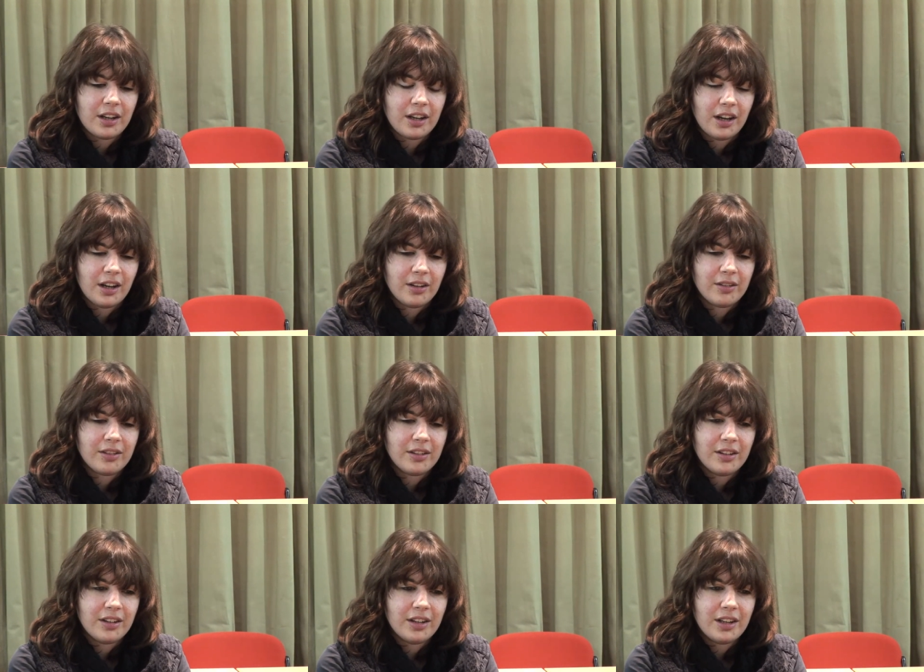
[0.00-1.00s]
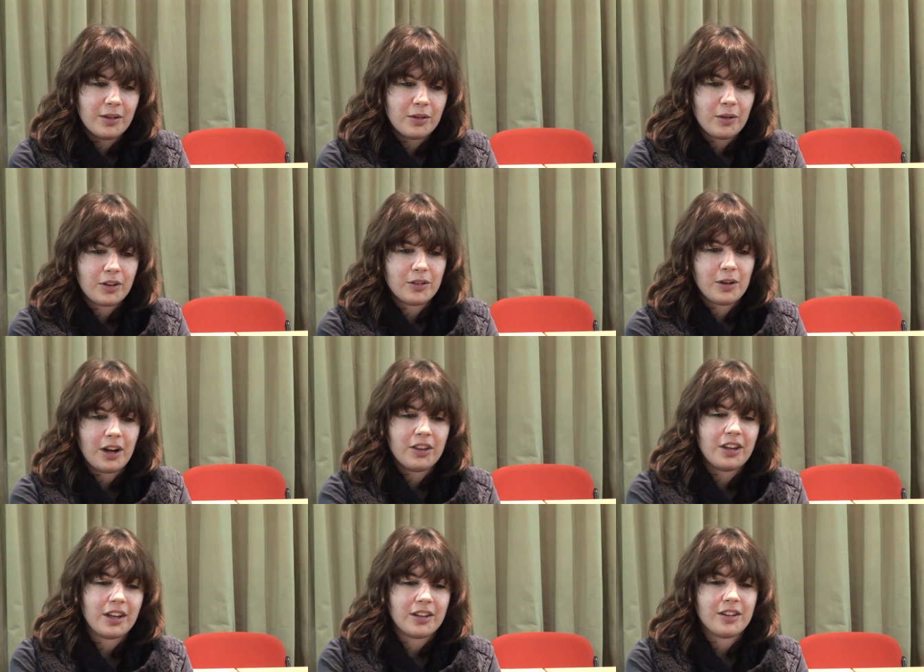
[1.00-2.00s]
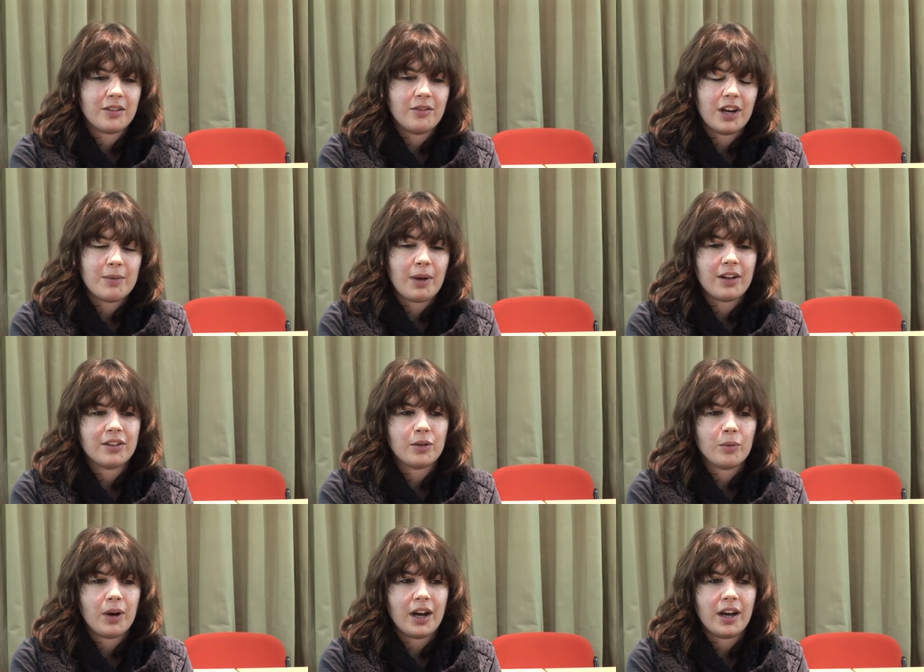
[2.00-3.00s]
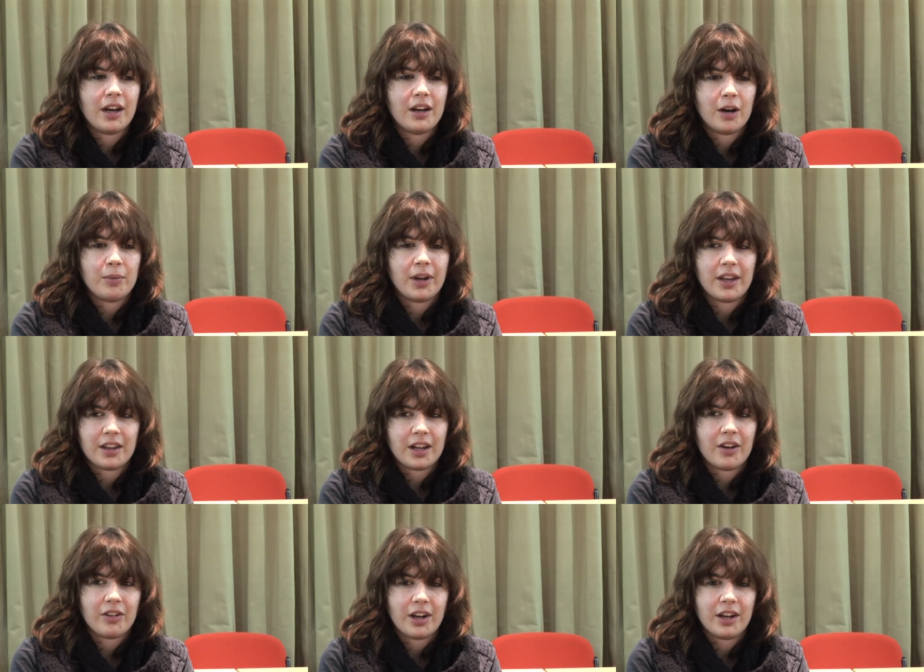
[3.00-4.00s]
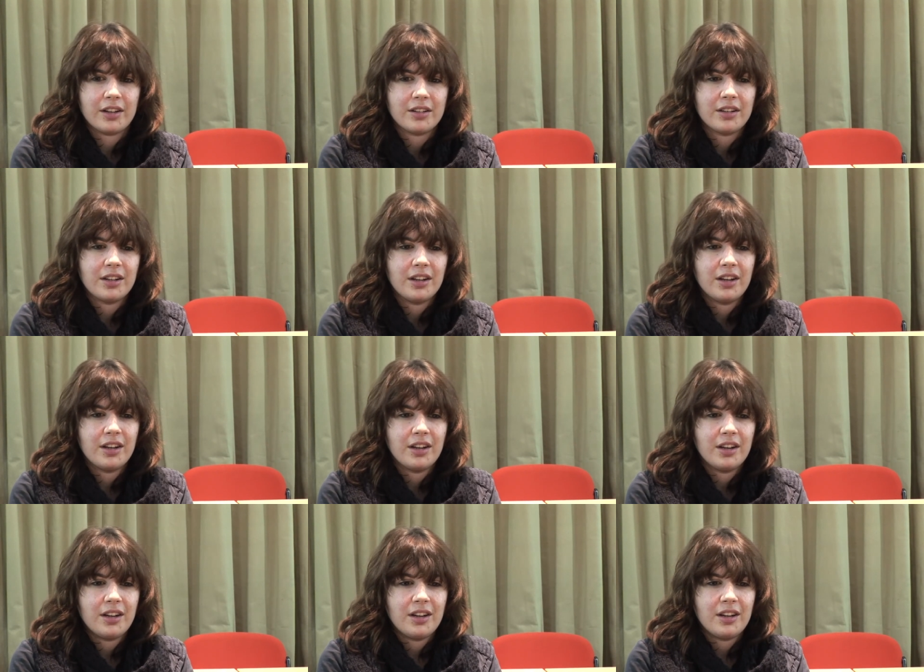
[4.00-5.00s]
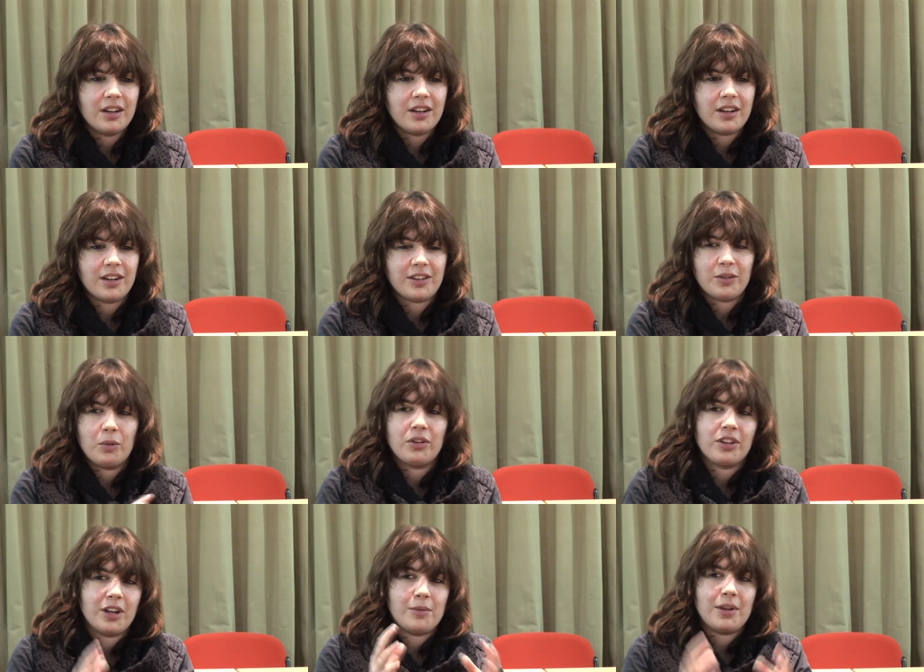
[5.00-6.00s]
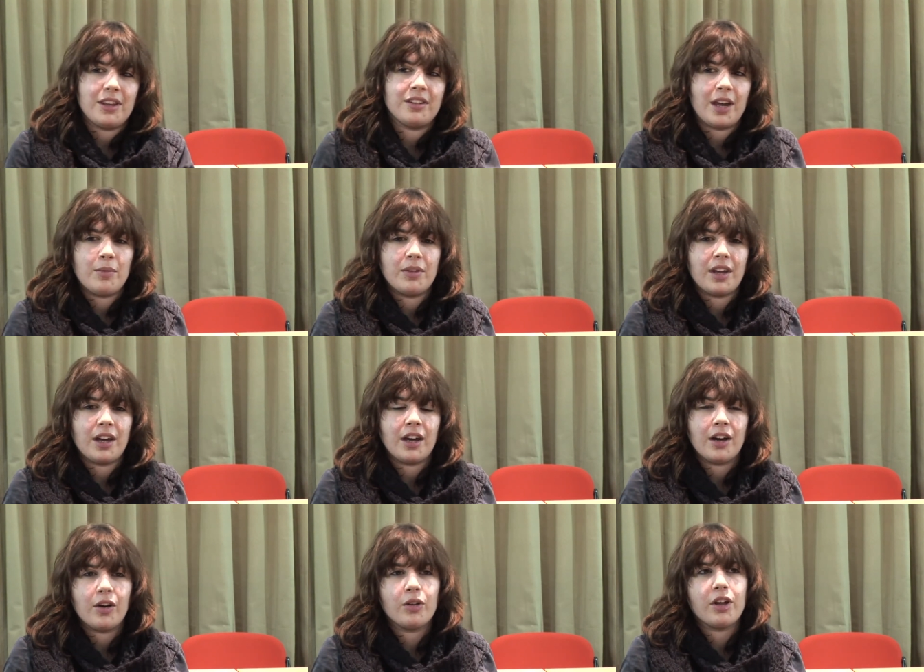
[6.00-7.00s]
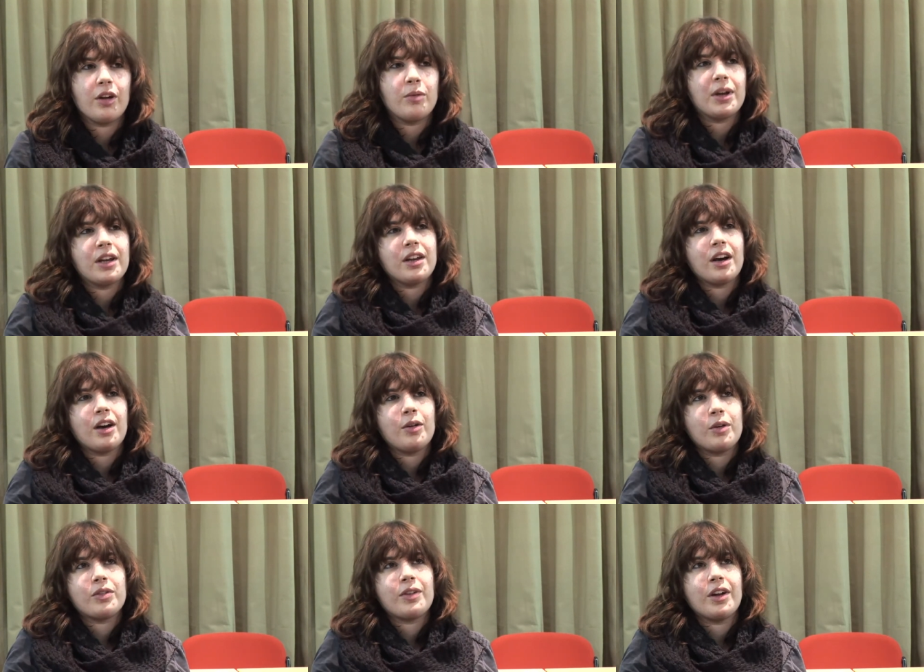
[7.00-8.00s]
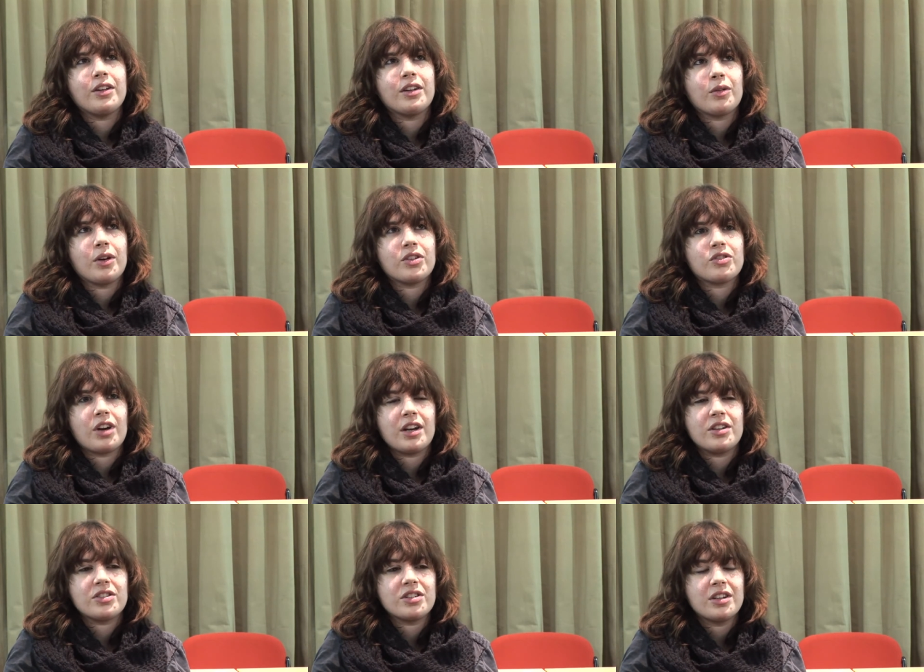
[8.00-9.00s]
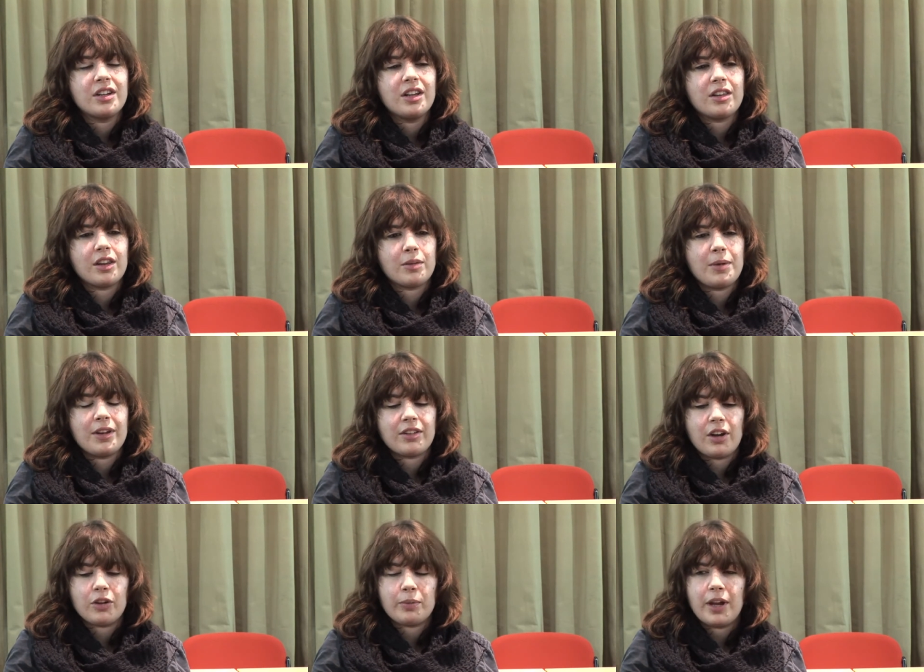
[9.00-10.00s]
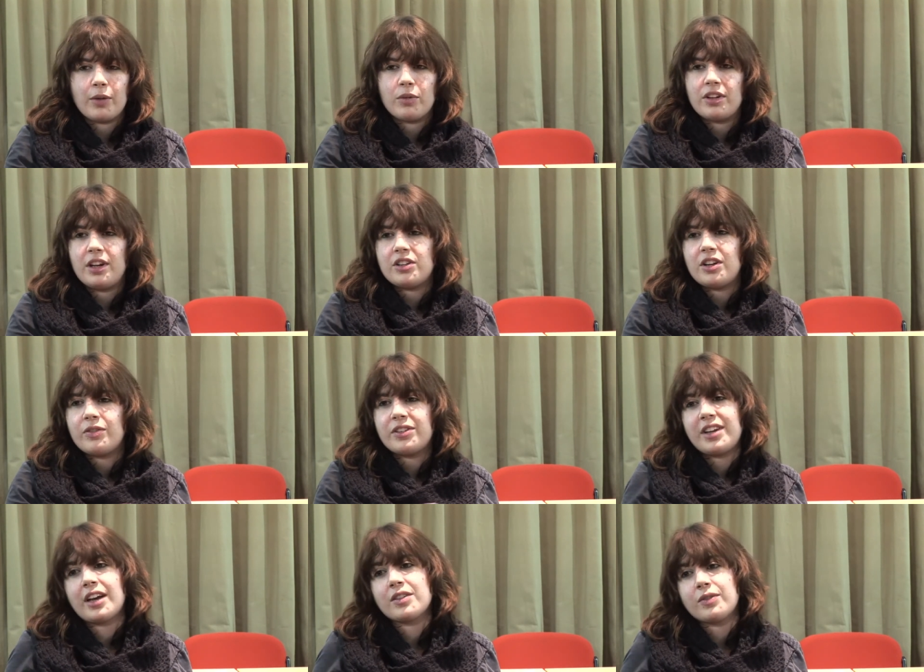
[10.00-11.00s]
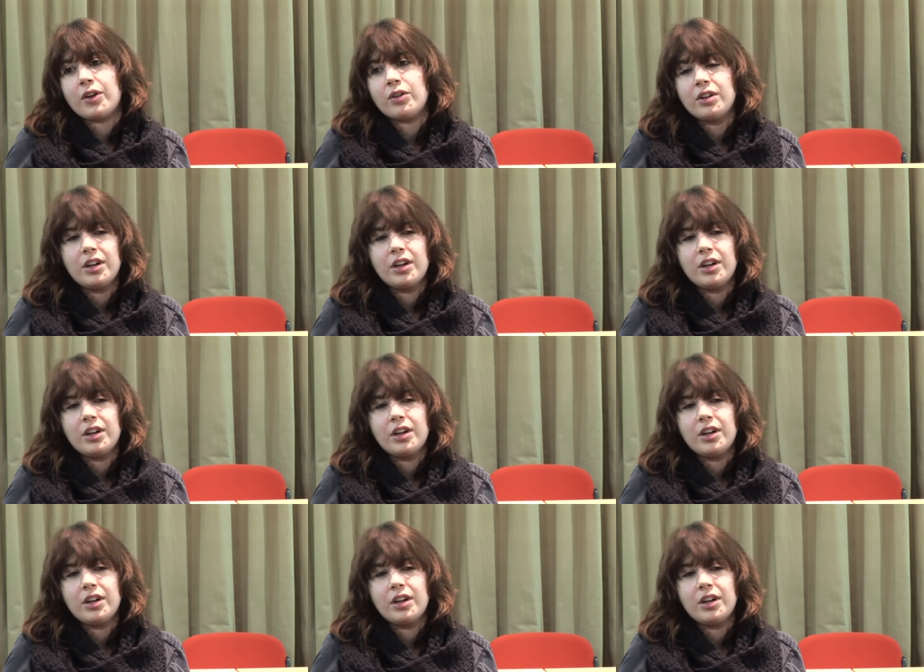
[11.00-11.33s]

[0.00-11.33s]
And I think it doesn't really matter where I play the clarinet. It's always going to be the same there. Although, I mean, I always found it quite strange that the piece I was playing was initially for saxophone.